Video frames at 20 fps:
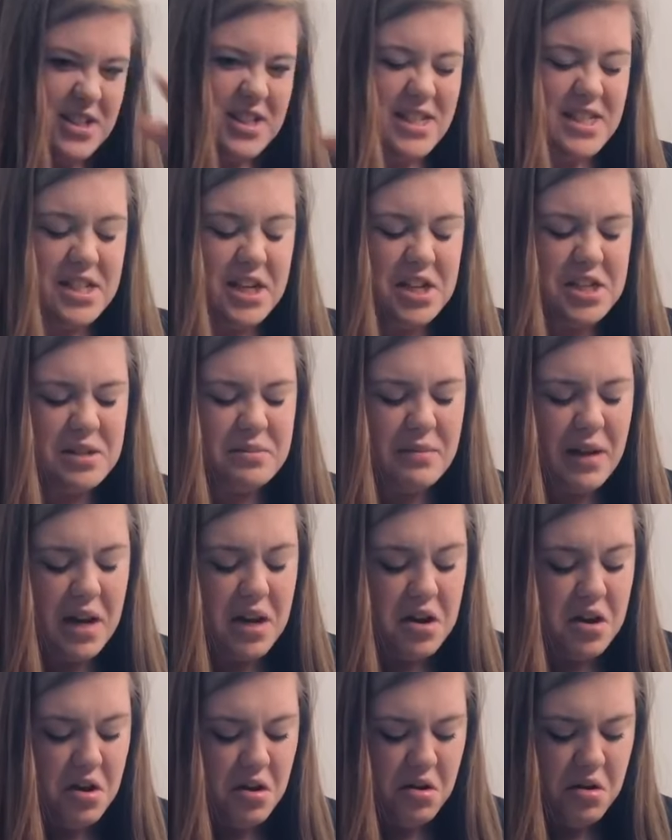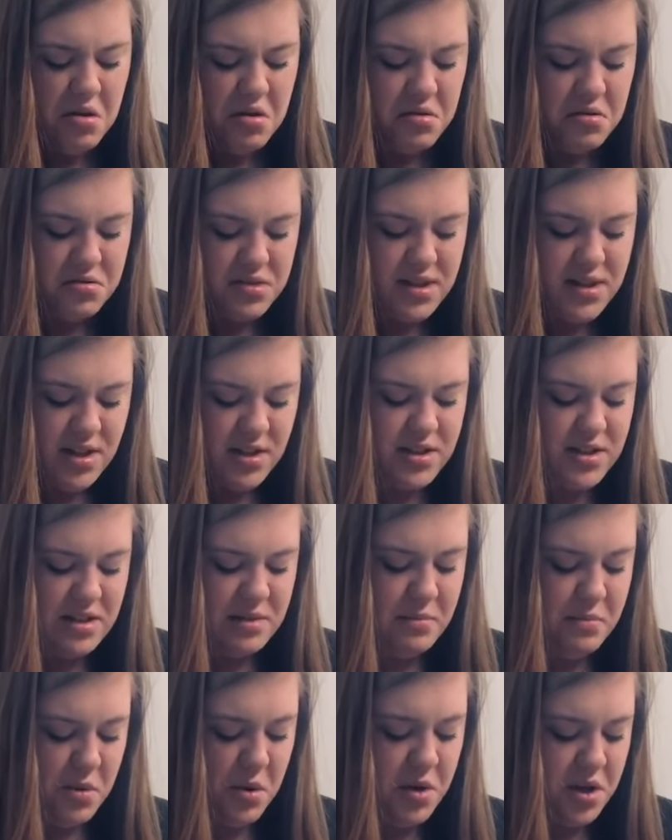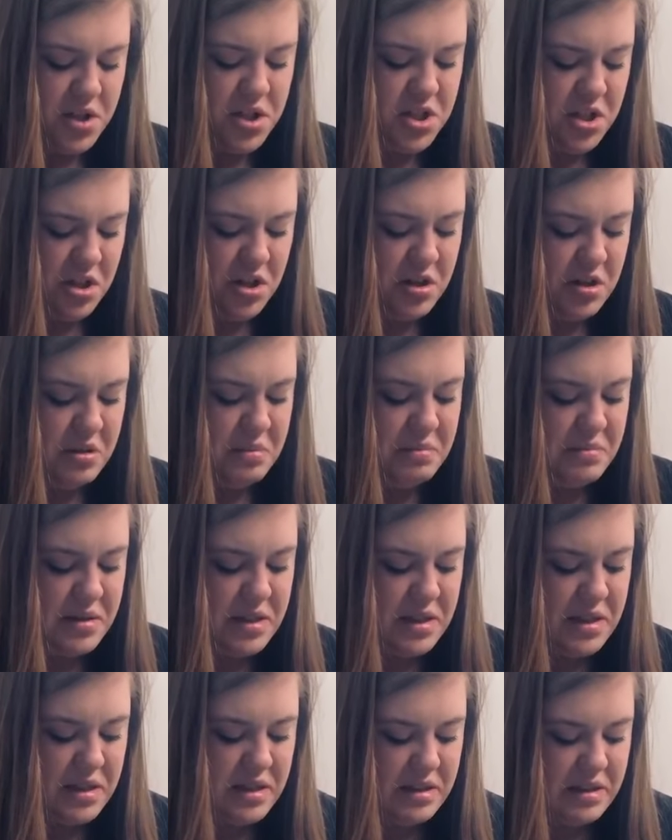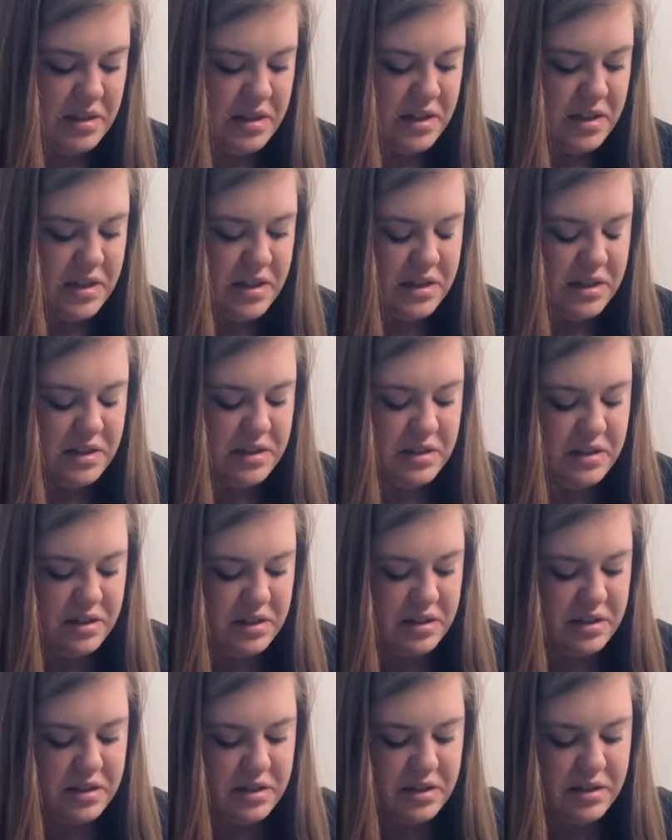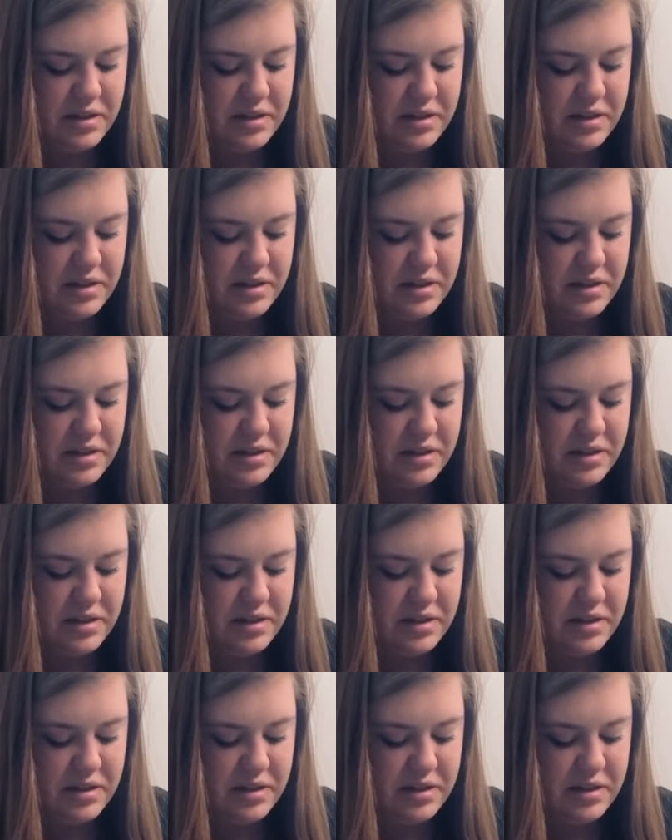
just touched my nose. There's some more germs. Ugh.